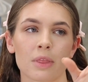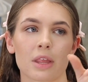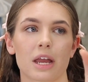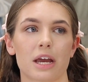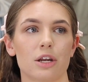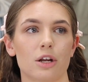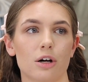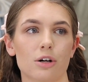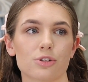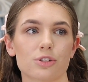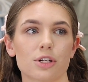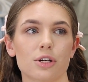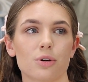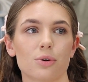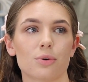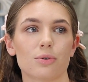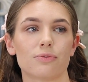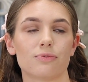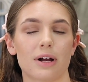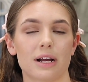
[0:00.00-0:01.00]
And
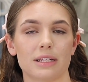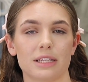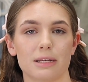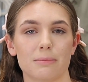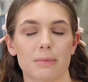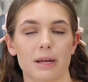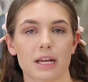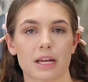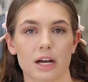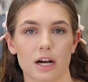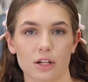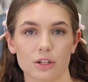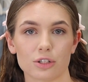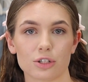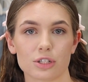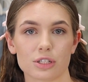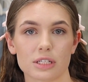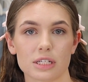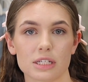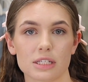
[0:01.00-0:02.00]
also finding my
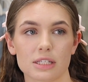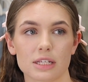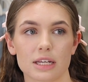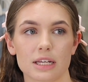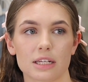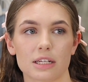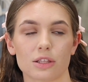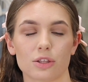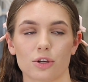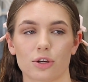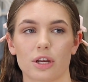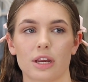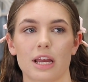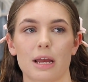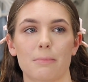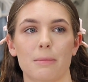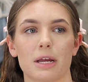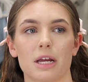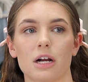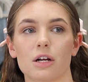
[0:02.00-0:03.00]
color season, looking
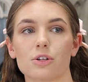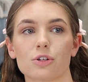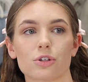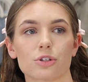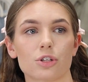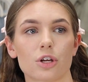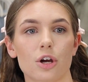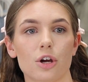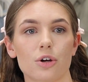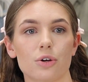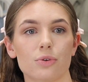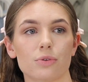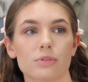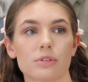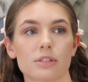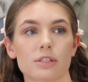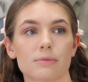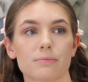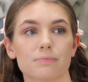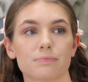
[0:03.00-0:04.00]
at my
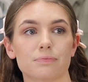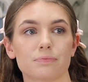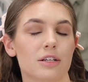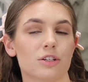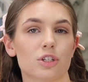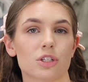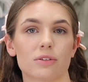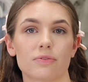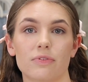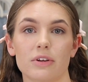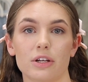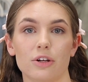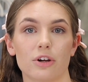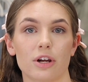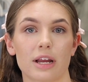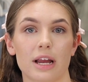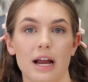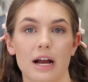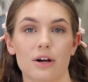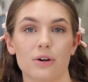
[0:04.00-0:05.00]
undertones, and just
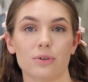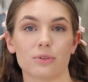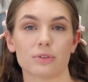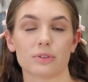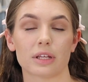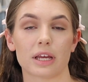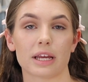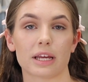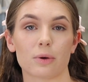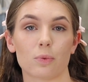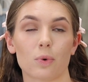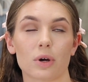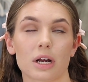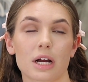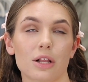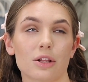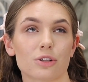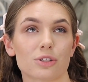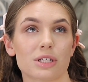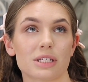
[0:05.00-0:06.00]
figuring out like what
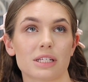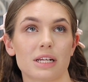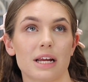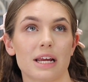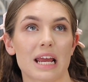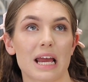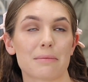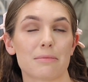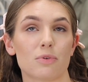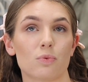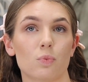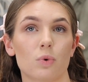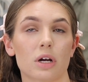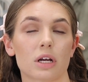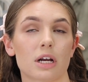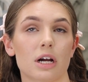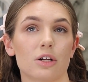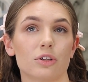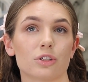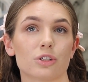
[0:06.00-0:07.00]
color season I am and
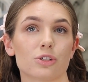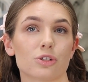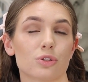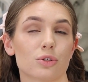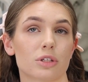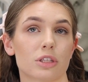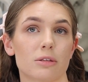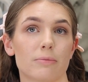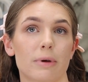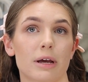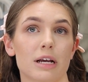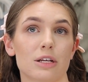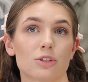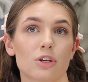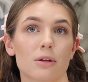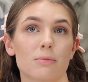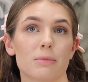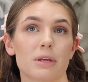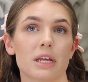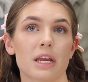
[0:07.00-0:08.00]
what colors look the best
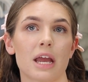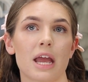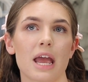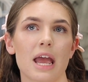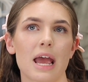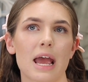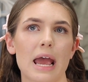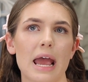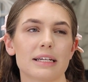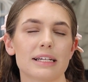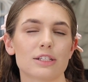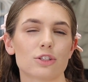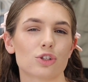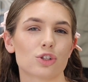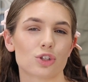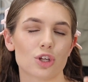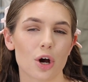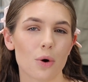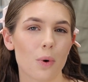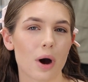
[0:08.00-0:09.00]
on me. It's
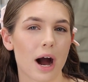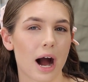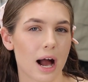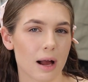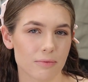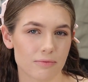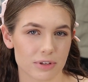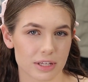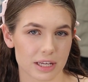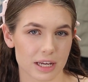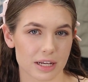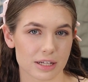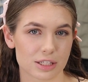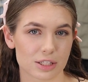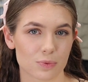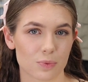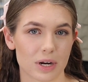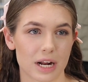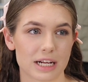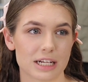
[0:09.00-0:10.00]
so
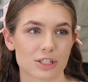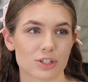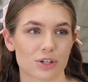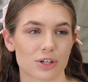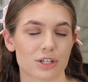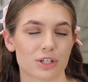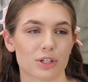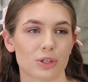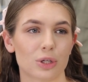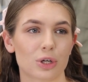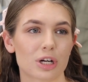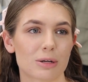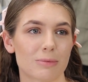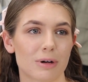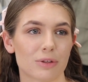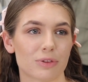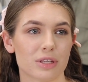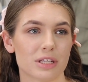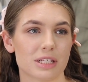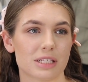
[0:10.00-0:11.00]
obvious when I started to learn
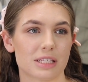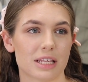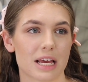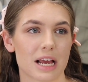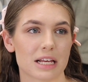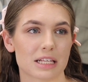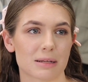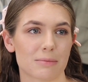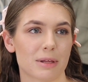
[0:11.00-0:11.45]
about these things.